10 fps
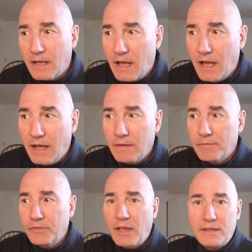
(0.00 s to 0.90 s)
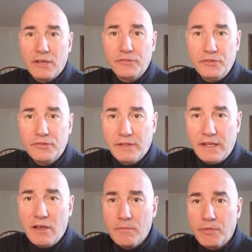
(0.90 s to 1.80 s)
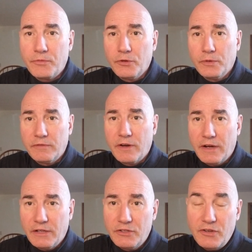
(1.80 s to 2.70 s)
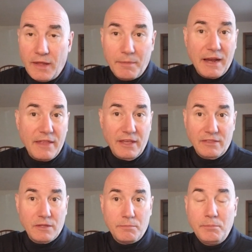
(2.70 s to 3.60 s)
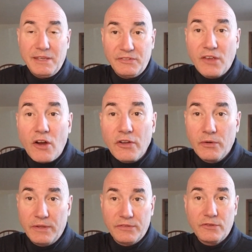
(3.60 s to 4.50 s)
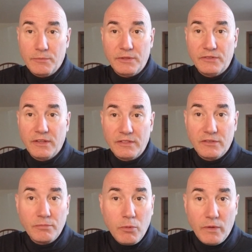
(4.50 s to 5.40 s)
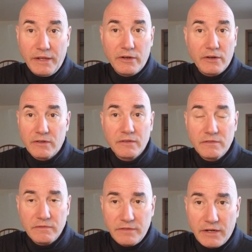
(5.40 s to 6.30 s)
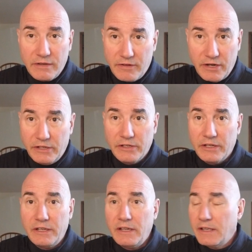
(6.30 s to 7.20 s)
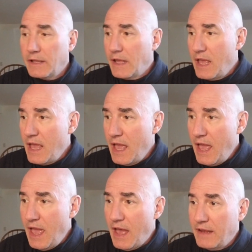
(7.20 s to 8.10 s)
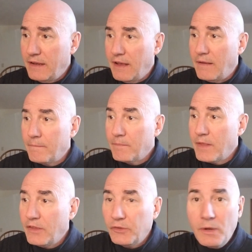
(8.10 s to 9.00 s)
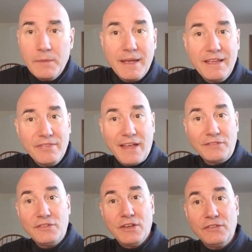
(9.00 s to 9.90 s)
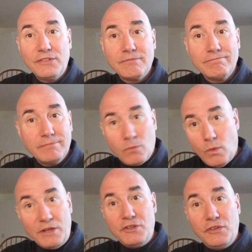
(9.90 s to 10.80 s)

Uh, Seidels usually come through in very good shape, and I think the Pisardo instruments at this point are very, very good. And um, so anyway, that's just what you